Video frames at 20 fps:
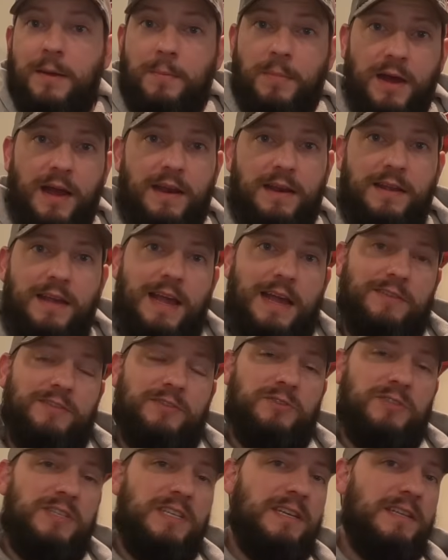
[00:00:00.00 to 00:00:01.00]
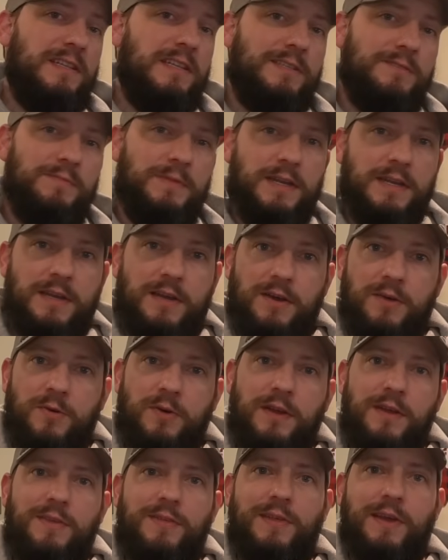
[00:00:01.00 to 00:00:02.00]
But as you'll see in this
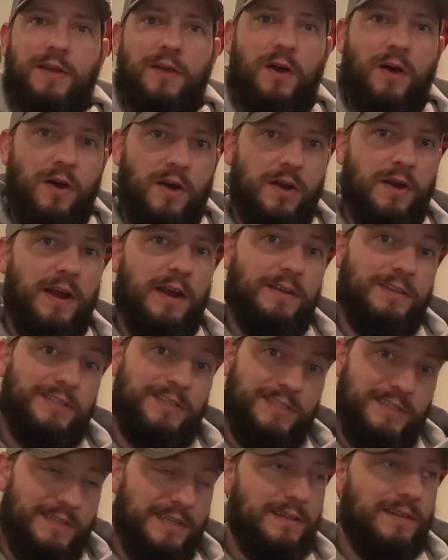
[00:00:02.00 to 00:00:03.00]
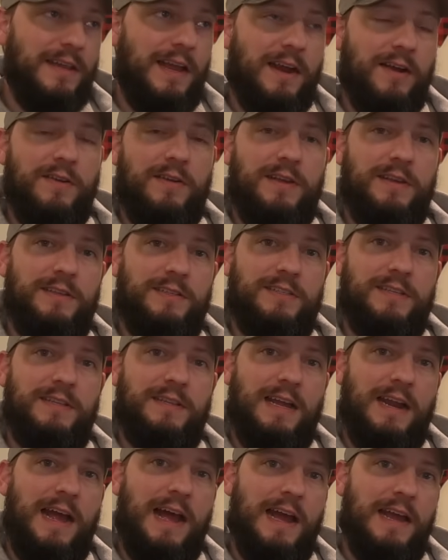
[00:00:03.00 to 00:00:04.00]
video, there are still areas
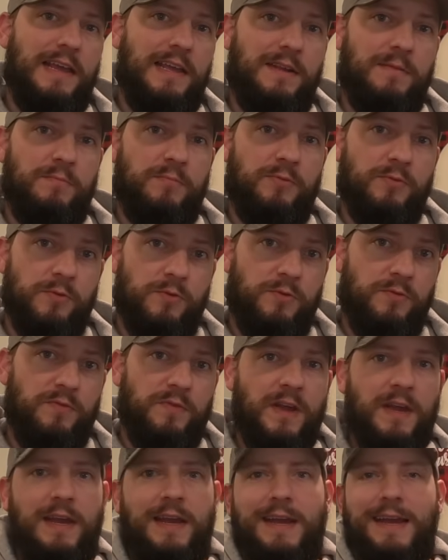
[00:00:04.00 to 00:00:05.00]
that I can improve,